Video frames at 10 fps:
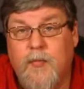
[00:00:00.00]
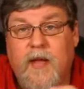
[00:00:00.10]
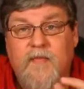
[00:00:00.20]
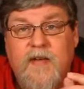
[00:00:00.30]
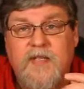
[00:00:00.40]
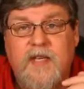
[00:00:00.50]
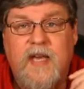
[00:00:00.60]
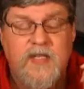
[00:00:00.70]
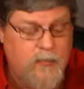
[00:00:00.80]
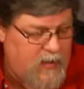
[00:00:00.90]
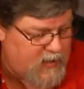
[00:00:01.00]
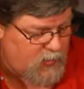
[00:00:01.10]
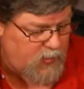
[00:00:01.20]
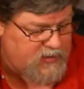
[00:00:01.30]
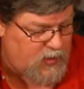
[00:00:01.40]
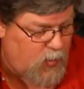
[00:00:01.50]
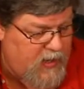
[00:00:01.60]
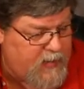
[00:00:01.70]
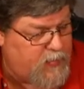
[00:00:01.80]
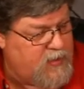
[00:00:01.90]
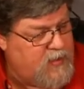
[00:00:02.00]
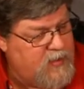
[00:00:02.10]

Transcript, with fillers: my investigation behind the WYSI wipe.